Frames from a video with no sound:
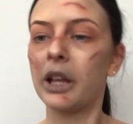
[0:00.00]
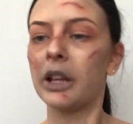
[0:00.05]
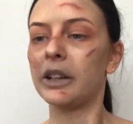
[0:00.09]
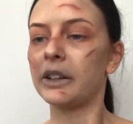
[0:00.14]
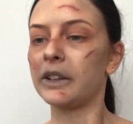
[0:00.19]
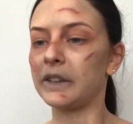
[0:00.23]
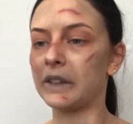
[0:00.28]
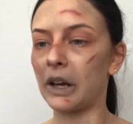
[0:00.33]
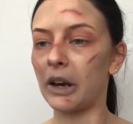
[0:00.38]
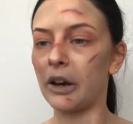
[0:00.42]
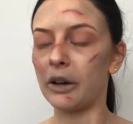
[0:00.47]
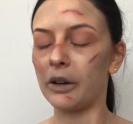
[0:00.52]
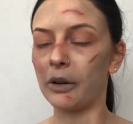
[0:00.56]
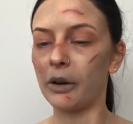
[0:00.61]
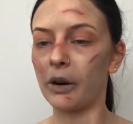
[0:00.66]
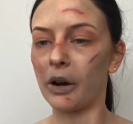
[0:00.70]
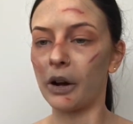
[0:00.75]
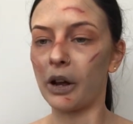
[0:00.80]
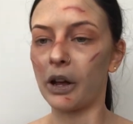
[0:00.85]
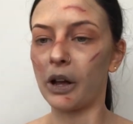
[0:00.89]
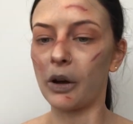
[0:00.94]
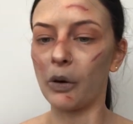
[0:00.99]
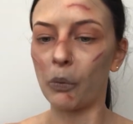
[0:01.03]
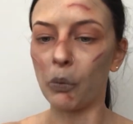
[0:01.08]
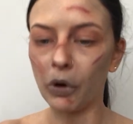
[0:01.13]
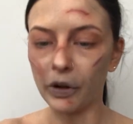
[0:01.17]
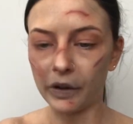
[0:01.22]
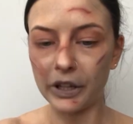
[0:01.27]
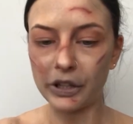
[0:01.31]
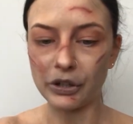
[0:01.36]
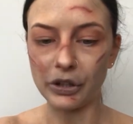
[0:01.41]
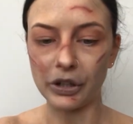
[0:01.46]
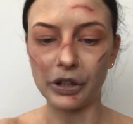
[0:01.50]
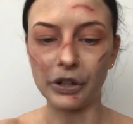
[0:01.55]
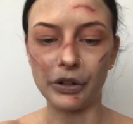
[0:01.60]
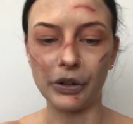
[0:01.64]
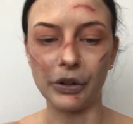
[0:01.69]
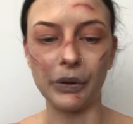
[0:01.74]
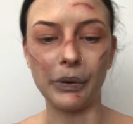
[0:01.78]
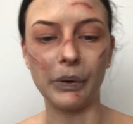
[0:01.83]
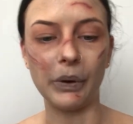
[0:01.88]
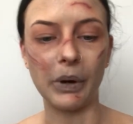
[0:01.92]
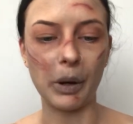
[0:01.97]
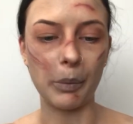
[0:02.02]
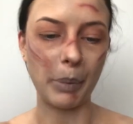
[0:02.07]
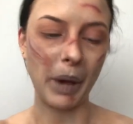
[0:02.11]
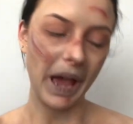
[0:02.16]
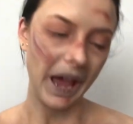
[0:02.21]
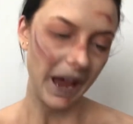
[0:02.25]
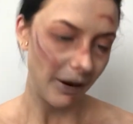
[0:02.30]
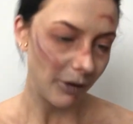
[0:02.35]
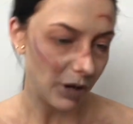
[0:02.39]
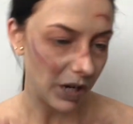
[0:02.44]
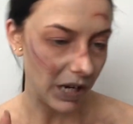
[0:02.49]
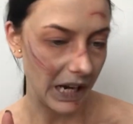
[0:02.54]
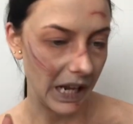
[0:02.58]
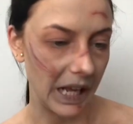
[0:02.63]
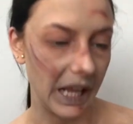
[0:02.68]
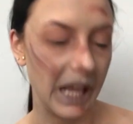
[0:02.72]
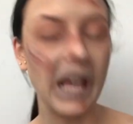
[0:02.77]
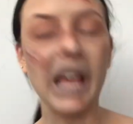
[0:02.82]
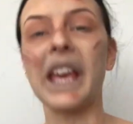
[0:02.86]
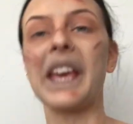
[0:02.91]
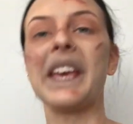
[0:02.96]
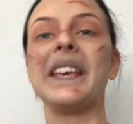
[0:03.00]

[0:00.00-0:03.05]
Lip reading: So what they're trying to do apparently